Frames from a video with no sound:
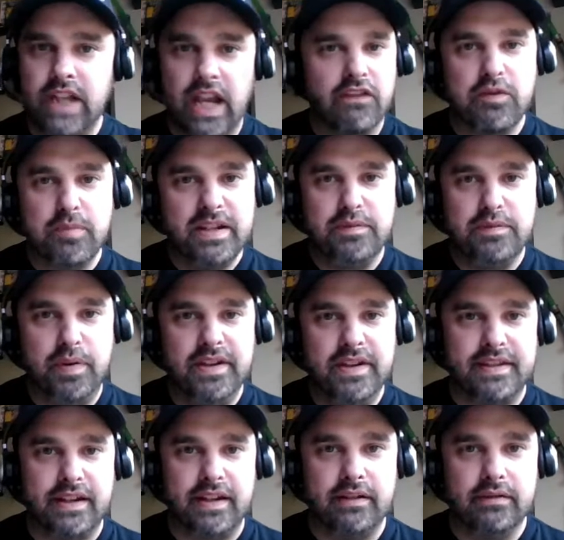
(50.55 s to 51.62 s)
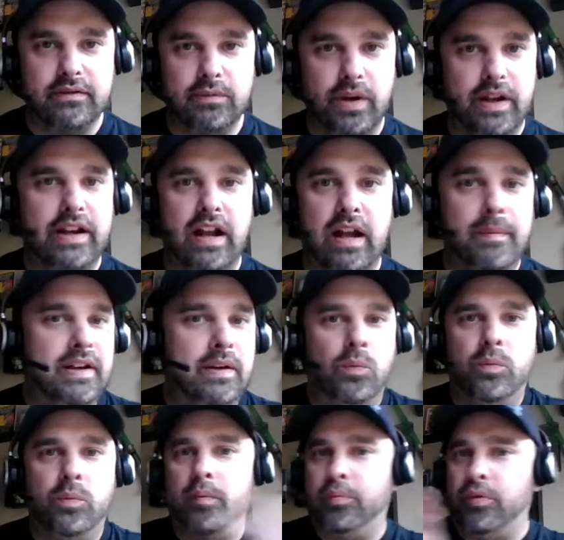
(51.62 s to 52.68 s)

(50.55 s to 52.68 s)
everybody's busy, right? I mean,